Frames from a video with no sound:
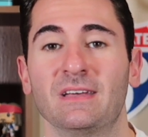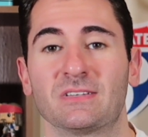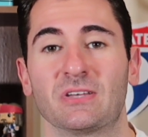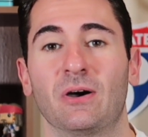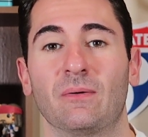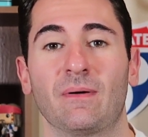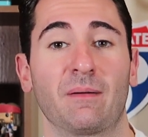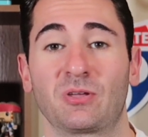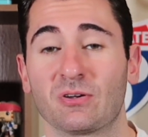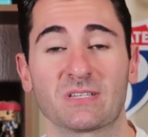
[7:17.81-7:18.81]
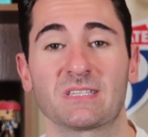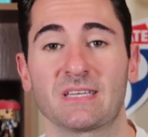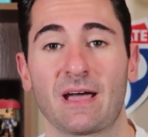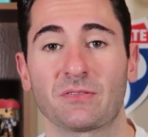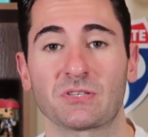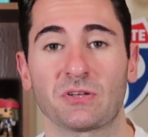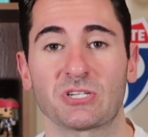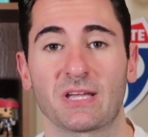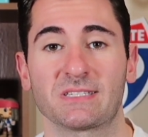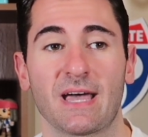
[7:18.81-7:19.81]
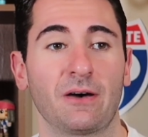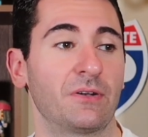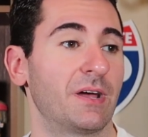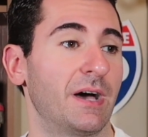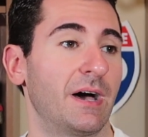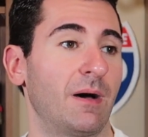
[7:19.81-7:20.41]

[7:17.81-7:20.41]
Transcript: So I'm curious to see how this all shakes out.